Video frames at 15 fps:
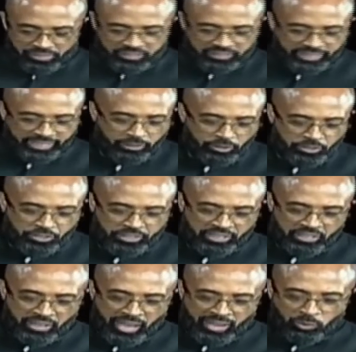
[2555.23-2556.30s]
the sailors
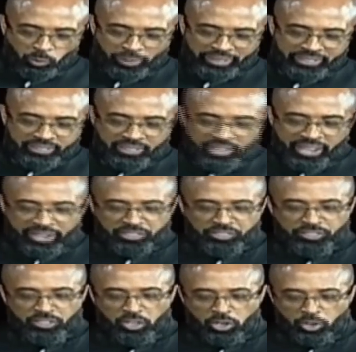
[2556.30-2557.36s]
did not
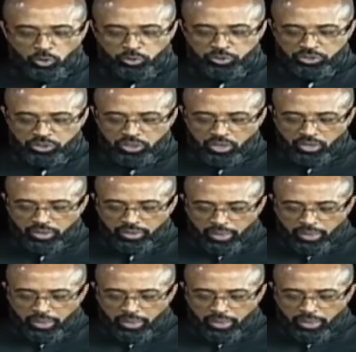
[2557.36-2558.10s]
recognize the coast,